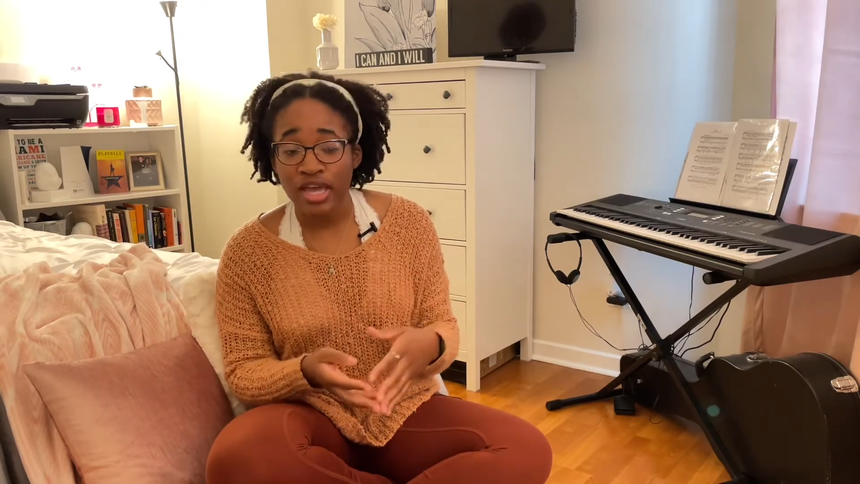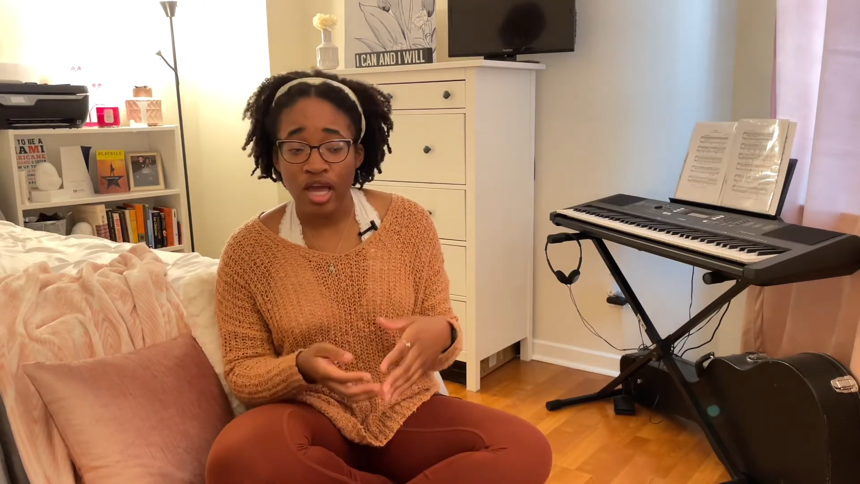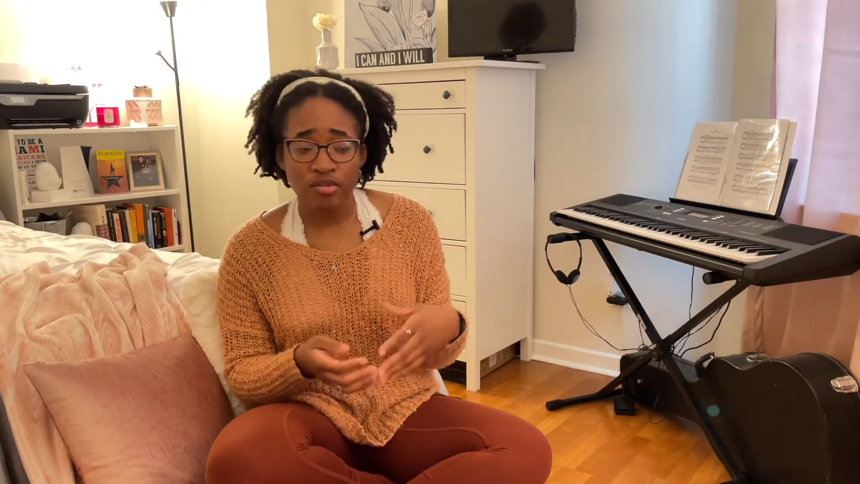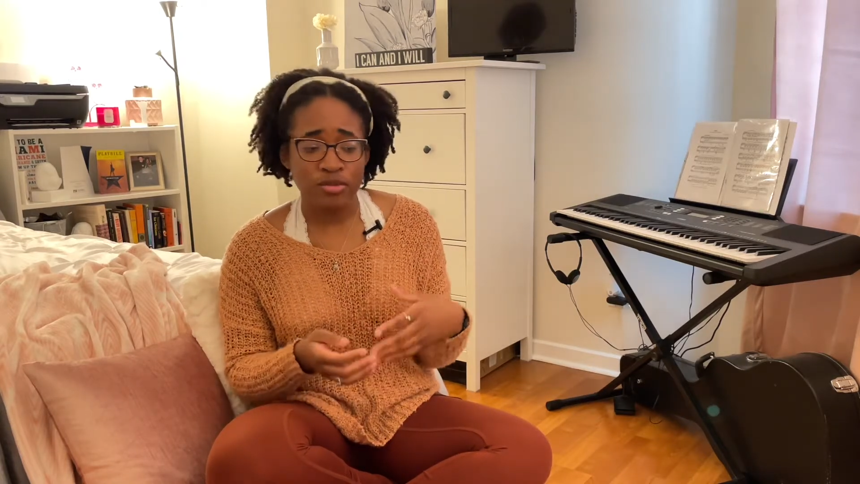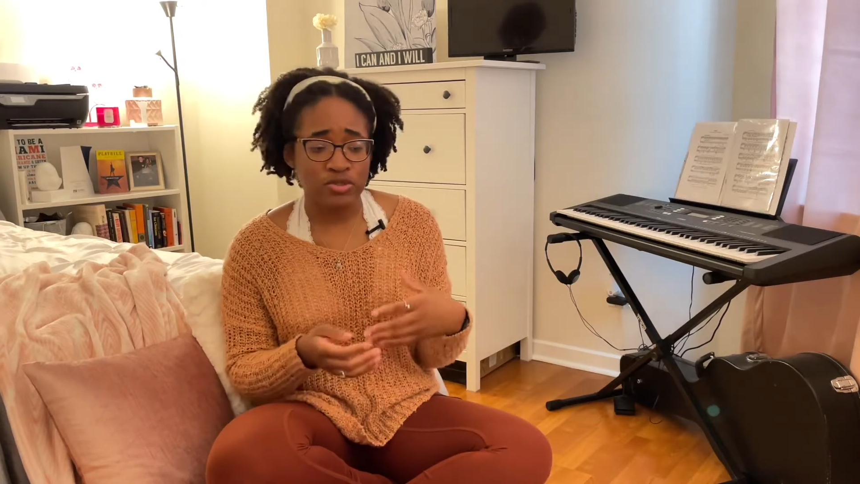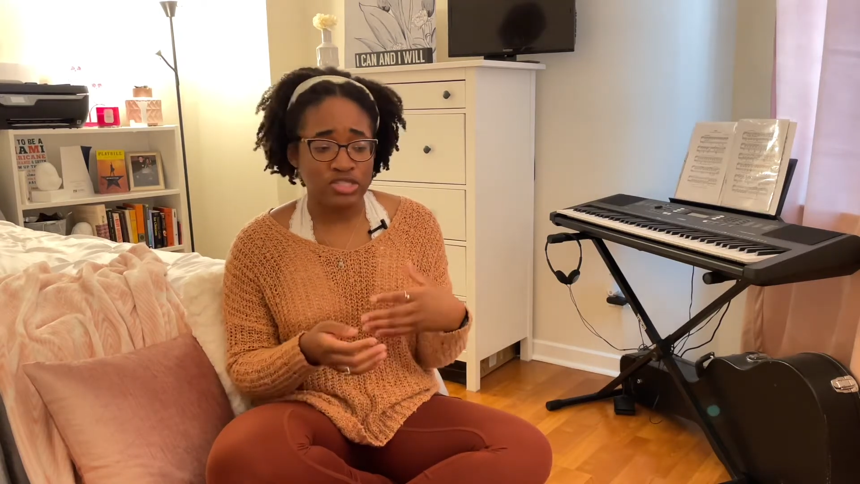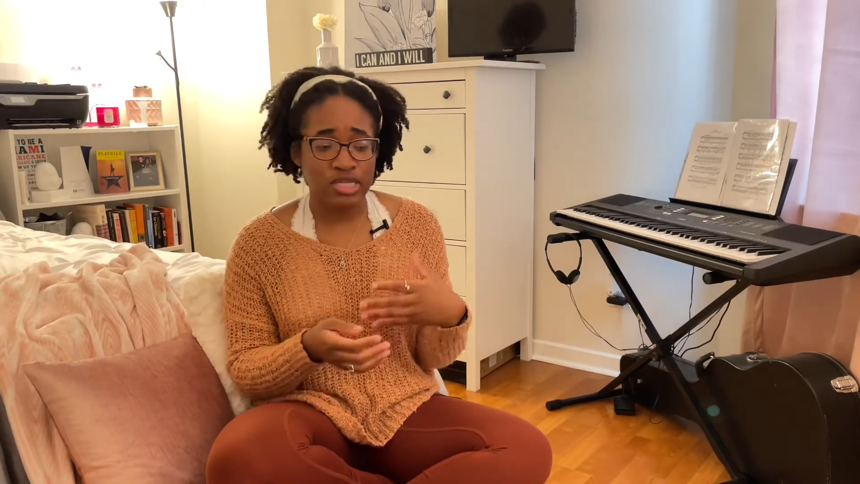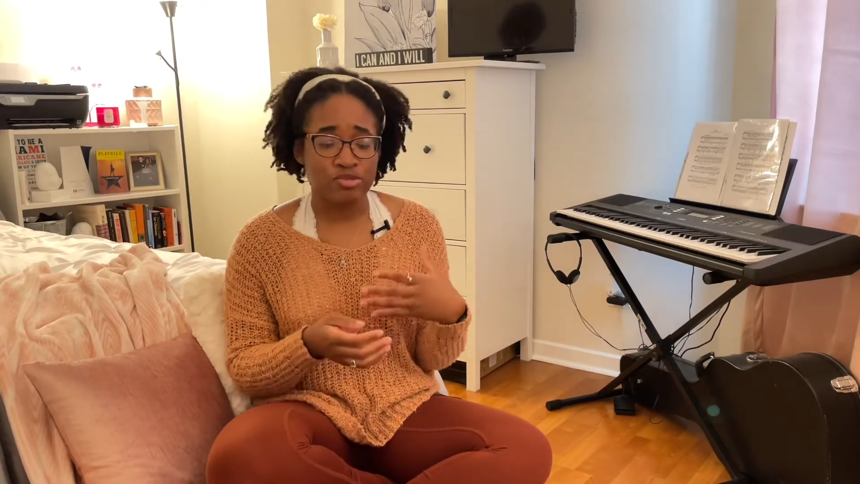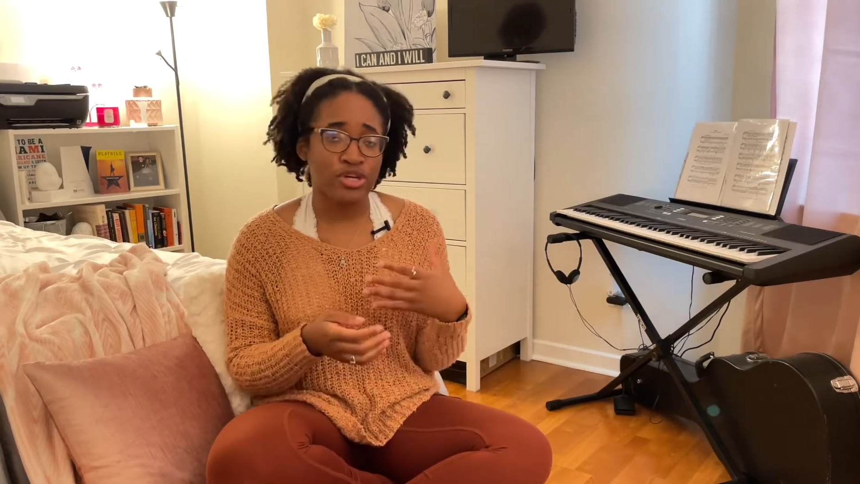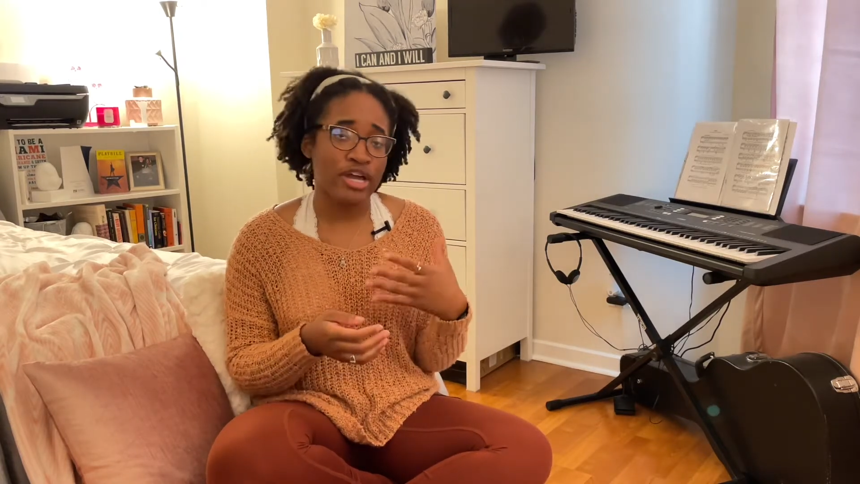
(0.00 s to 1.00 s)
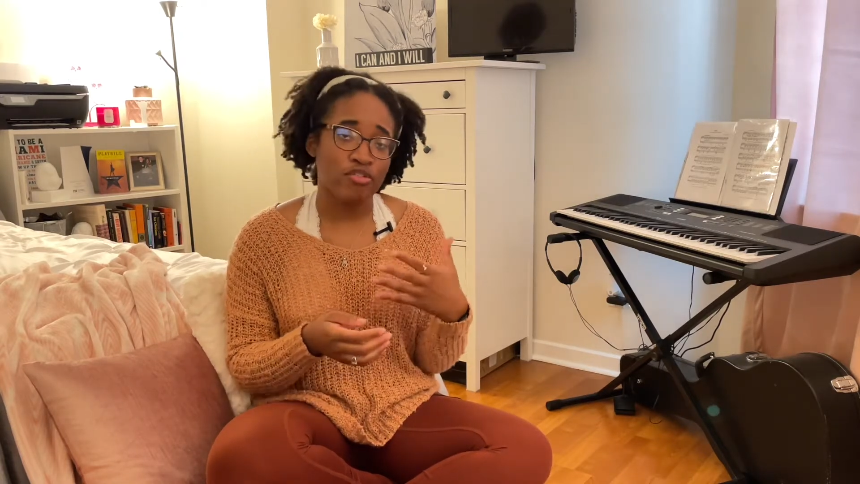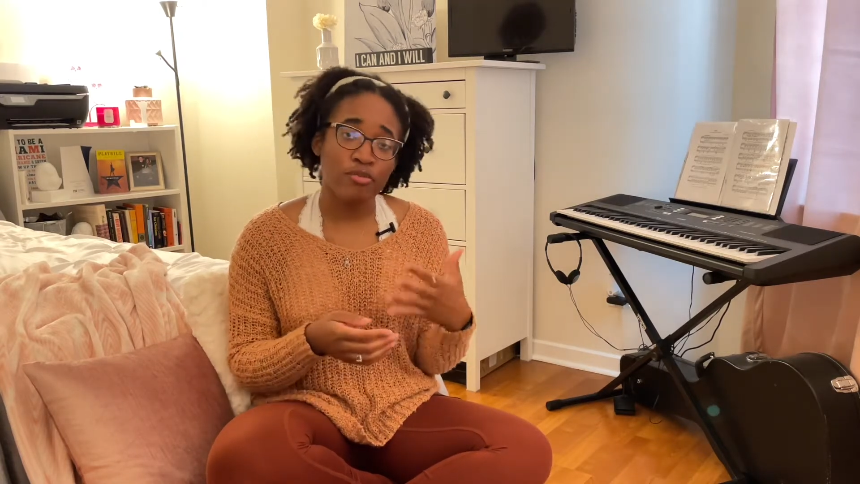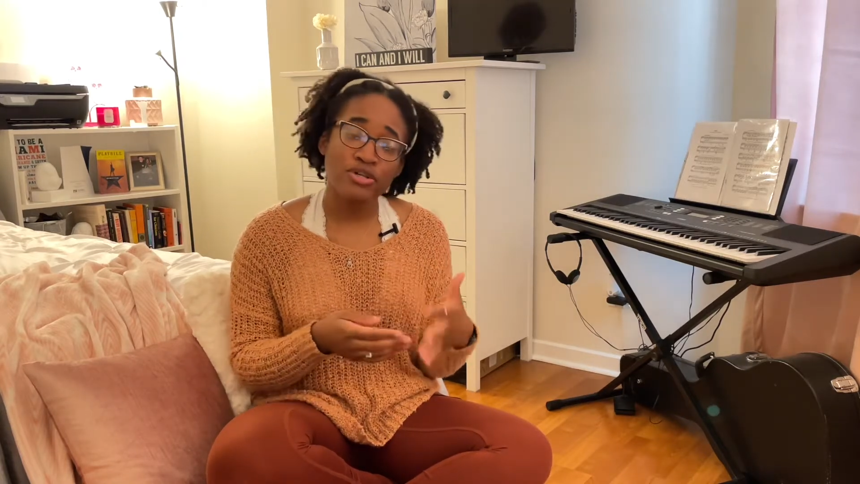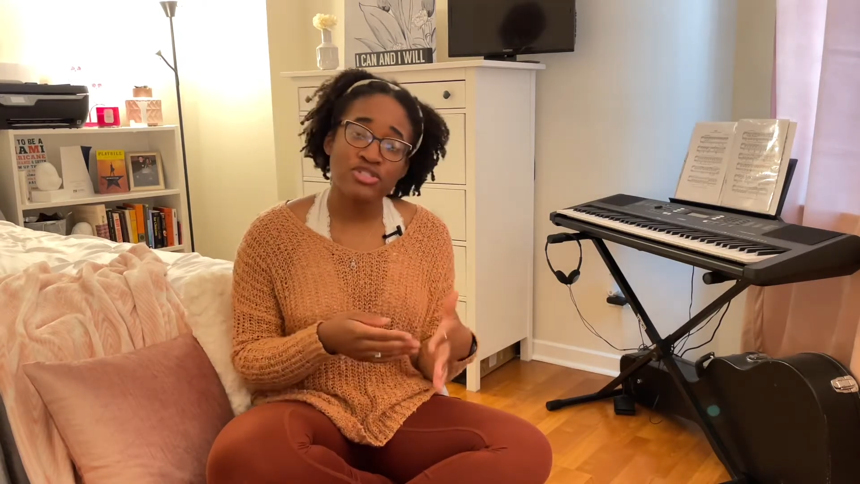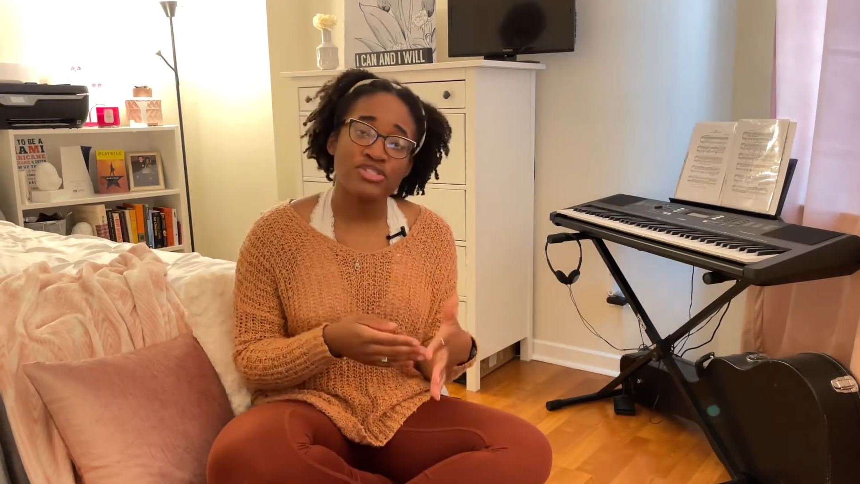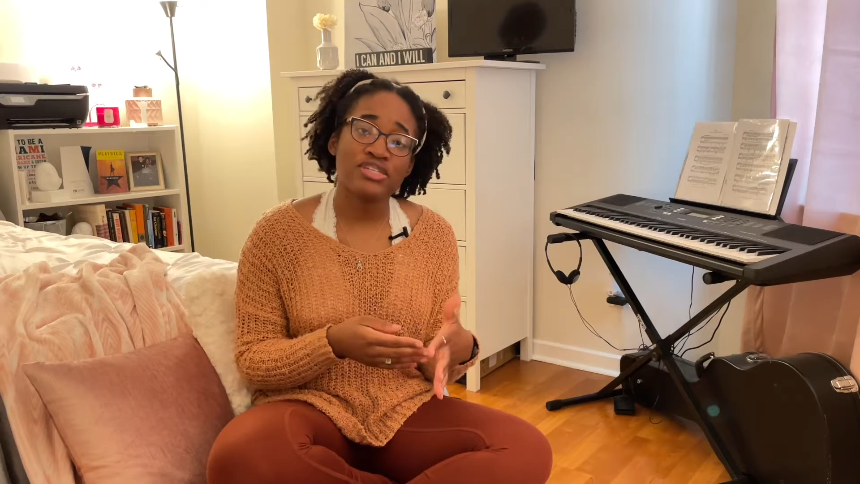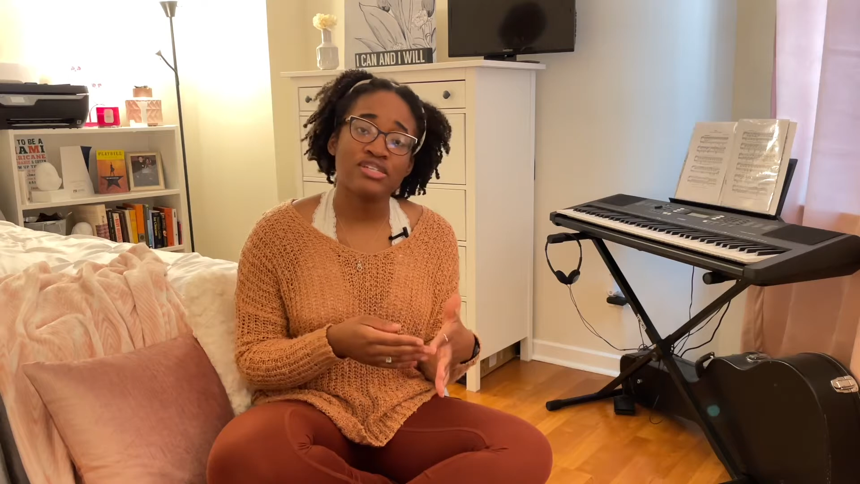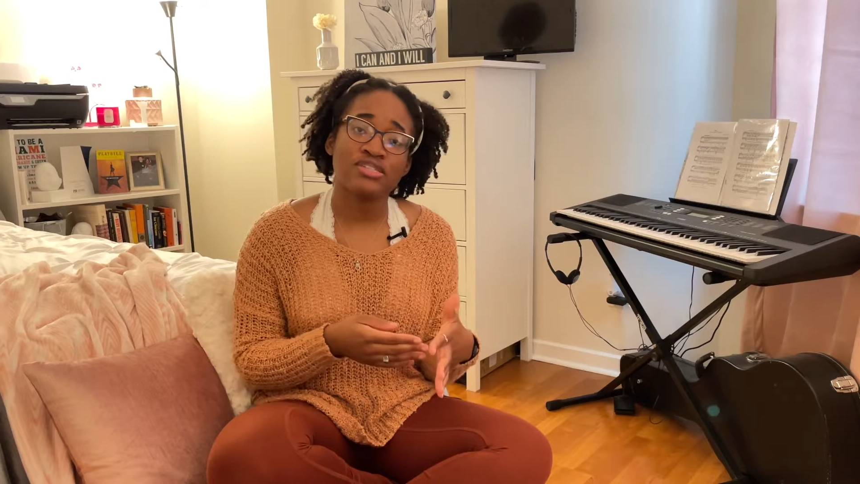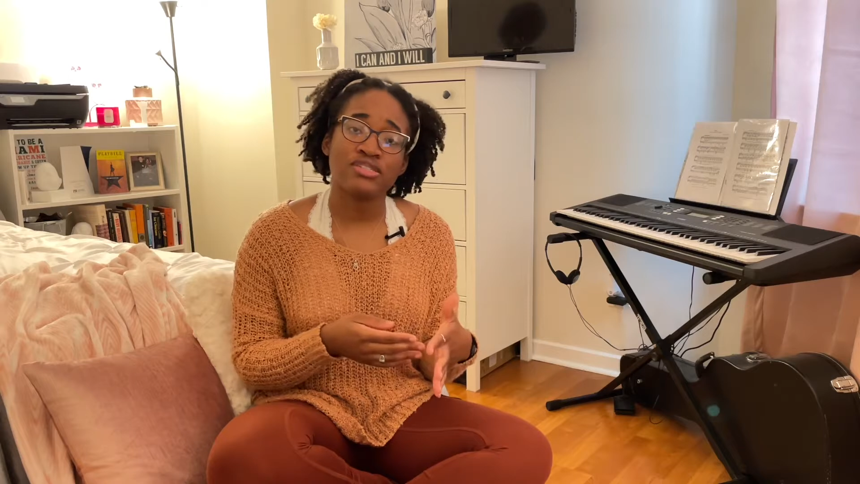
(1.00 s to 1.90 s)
I'm able to keep track of purchases